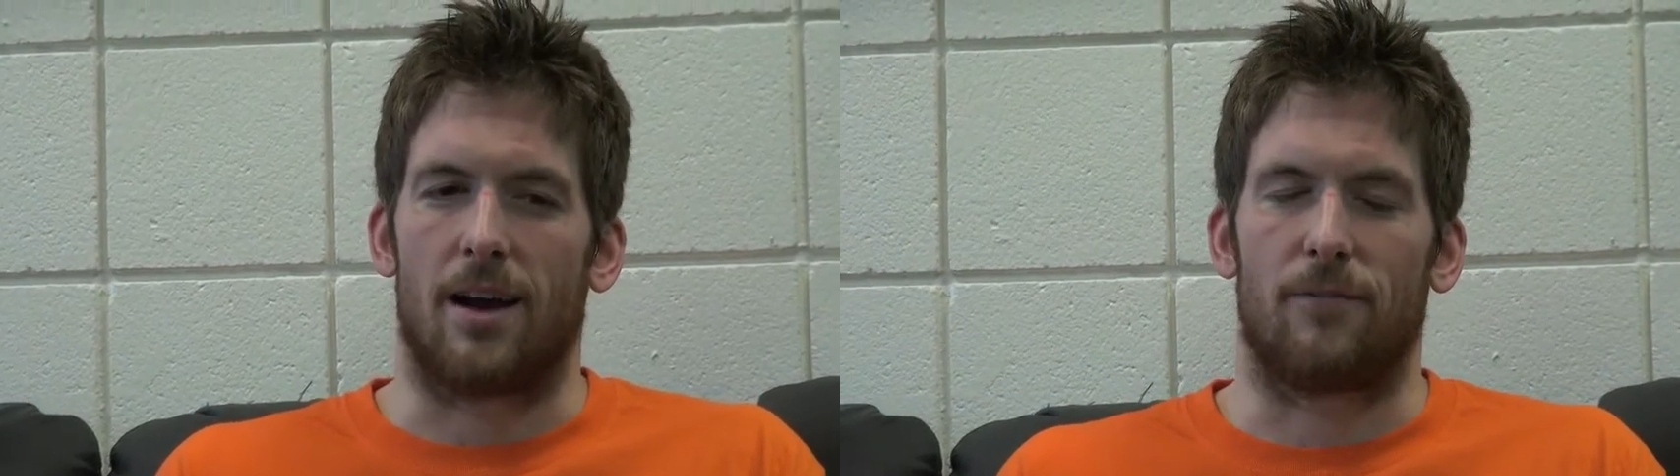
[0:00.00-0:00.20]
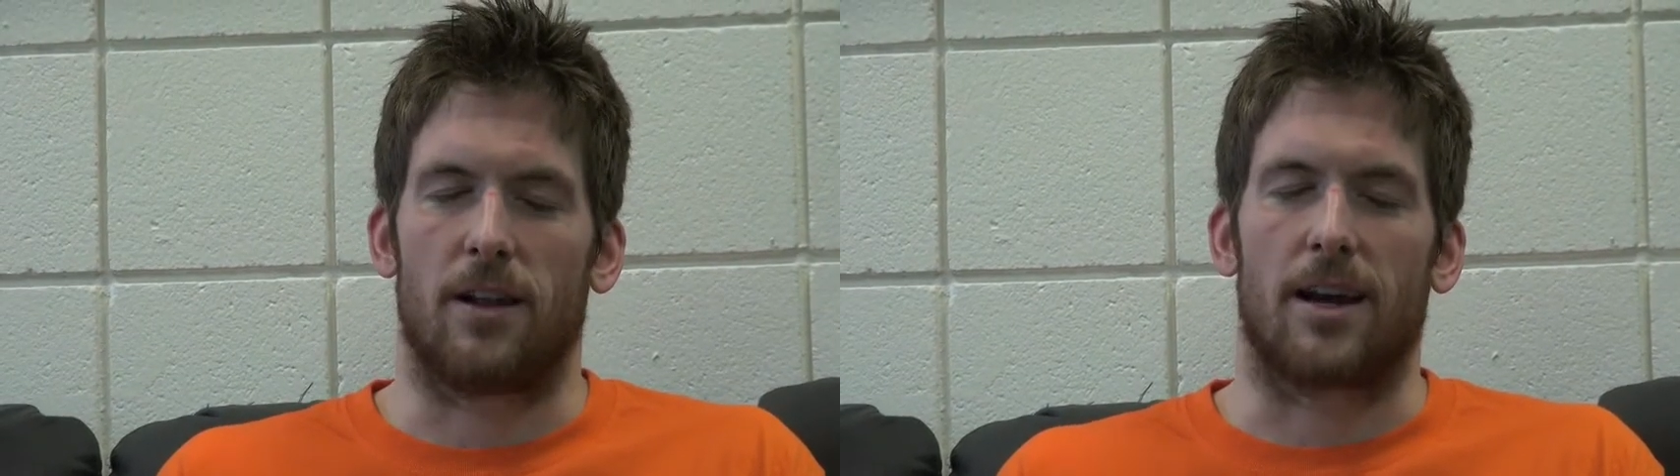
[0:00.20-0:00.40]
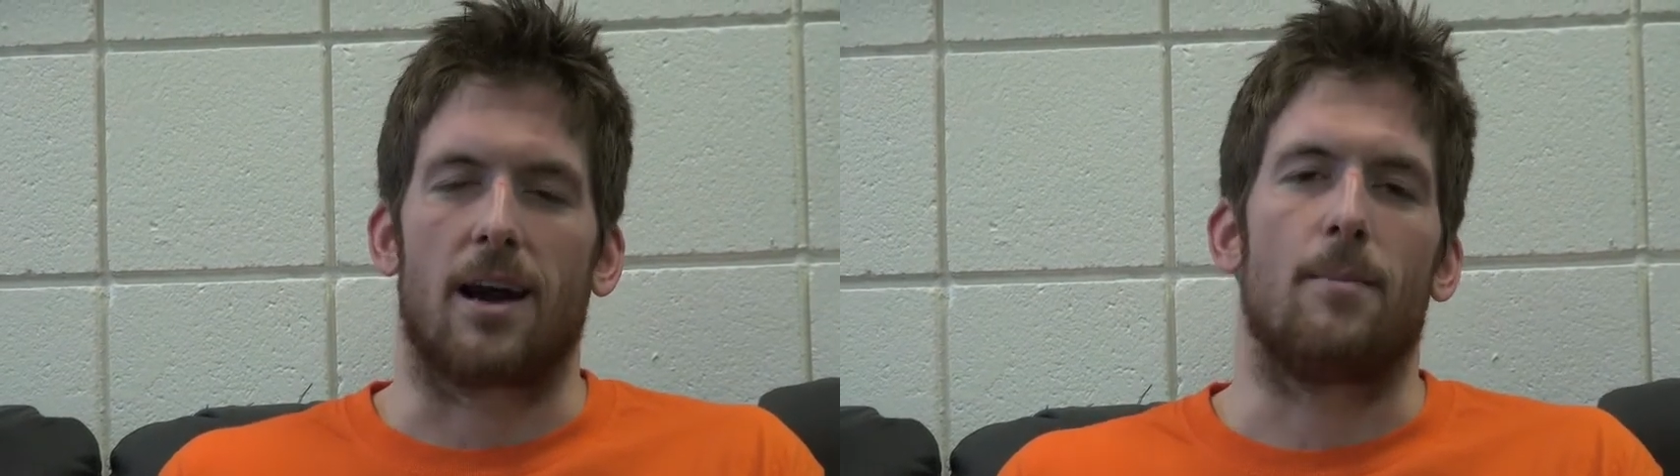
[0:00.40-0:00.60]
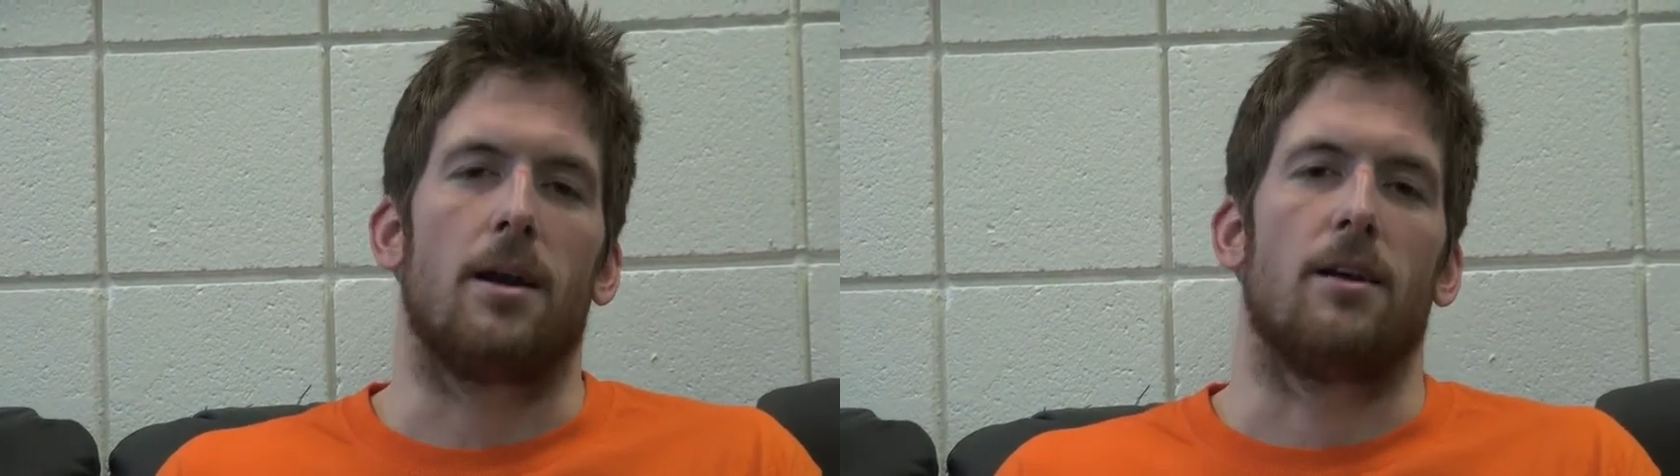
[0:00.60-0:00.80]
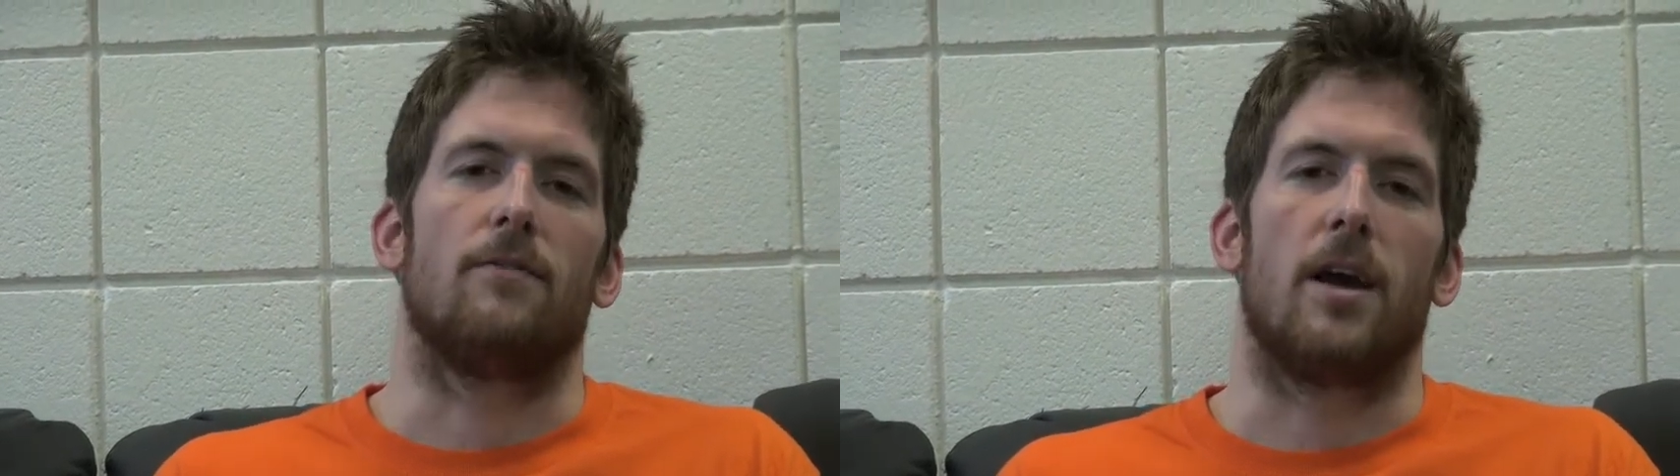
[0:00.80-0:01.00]
I, feel like I'm at
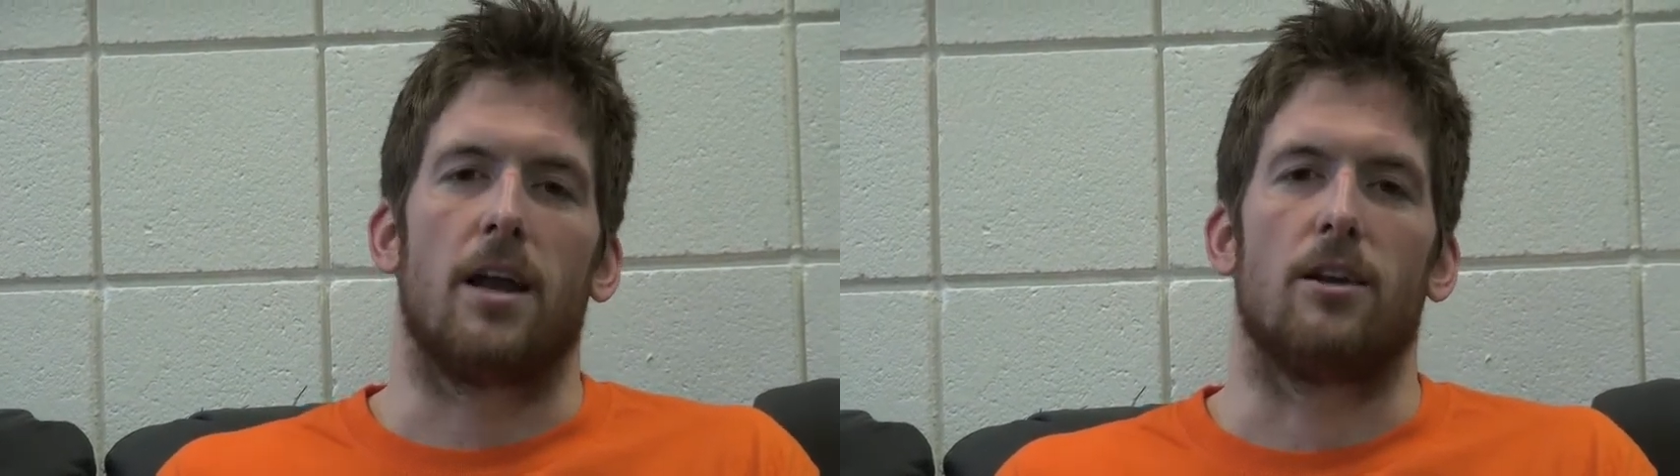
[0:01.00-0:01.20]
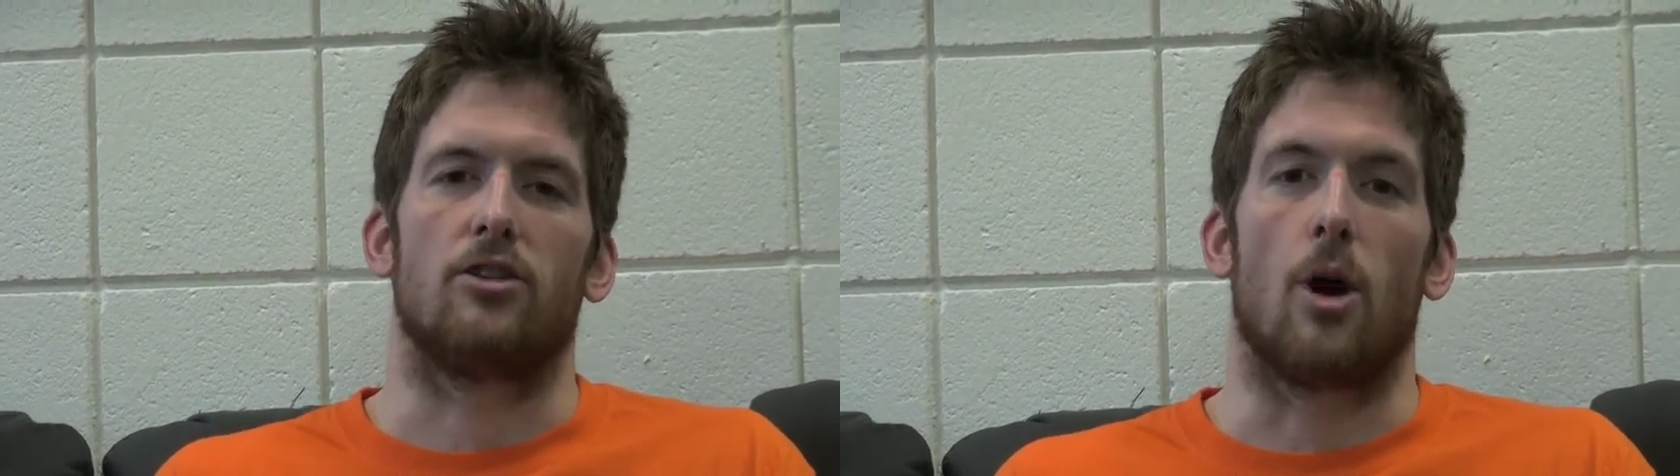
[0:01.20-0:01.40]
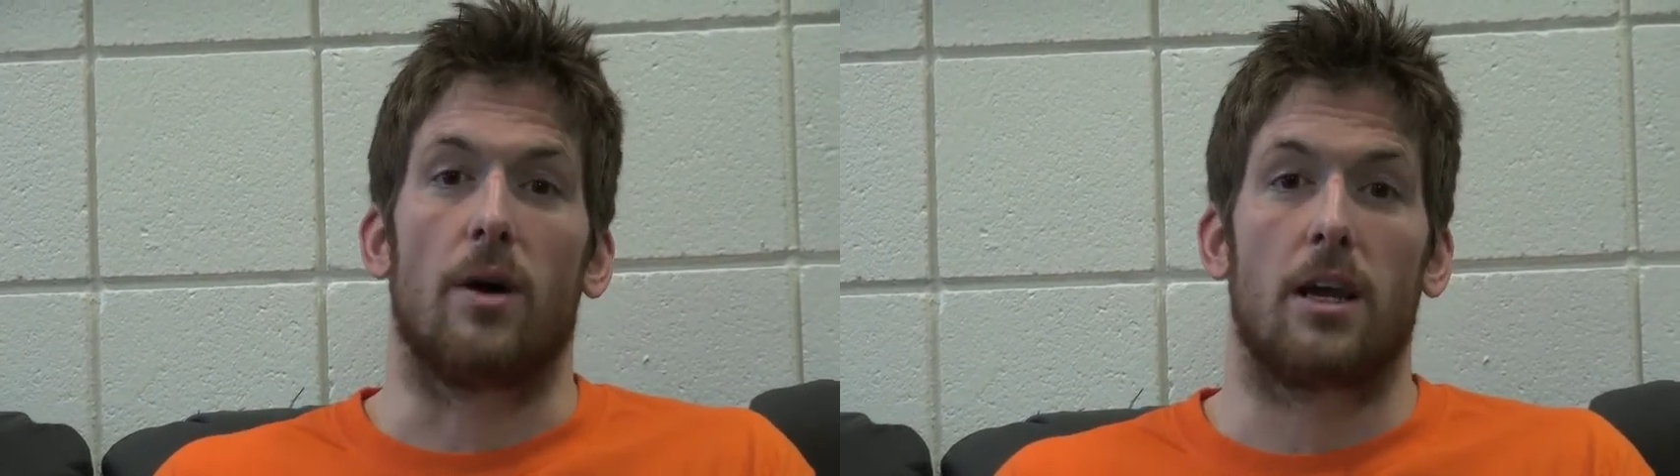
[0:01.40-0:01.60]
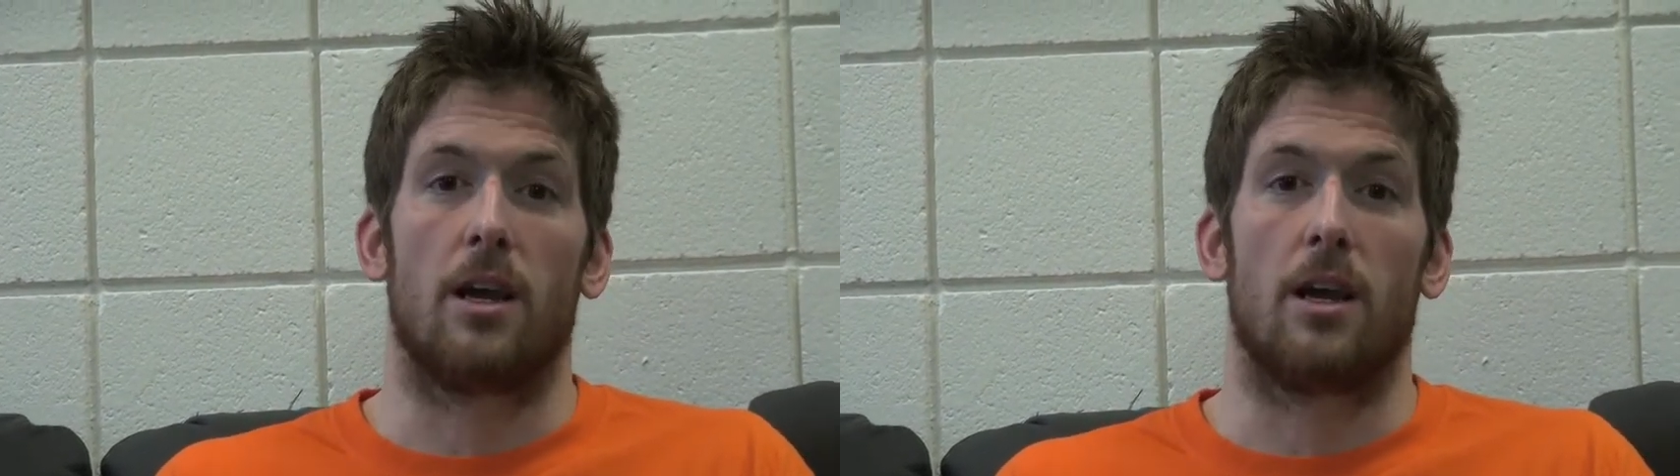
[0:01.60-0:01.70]
an advantage going